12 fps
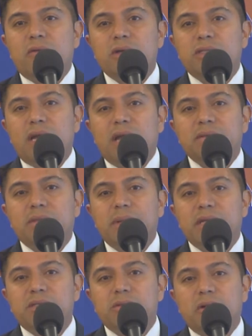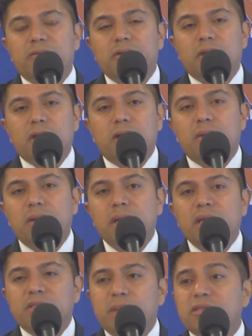of our jobs, to make sure, if you're going to,
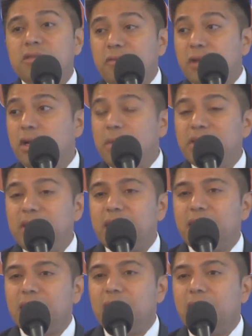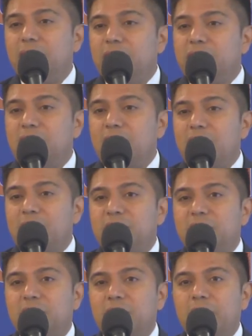especially if you're going to be taking
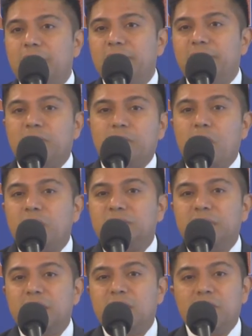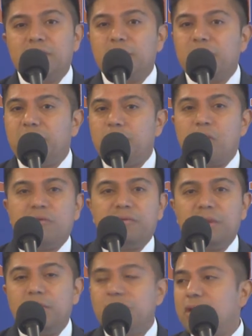jobs from our state government, from our
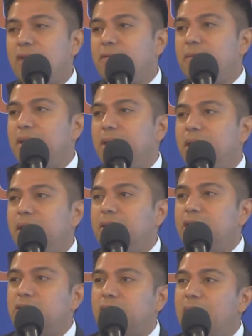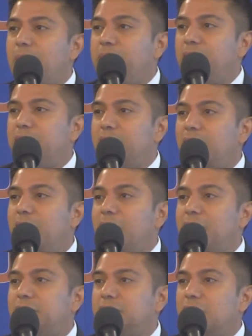federal government, that you're not putting the
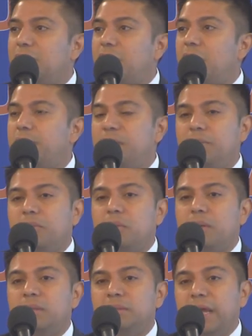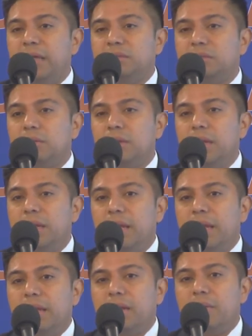lives of our people in danger.
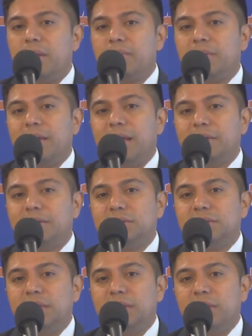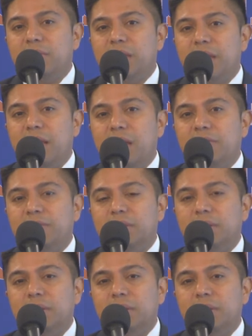And I'm glad to see that we have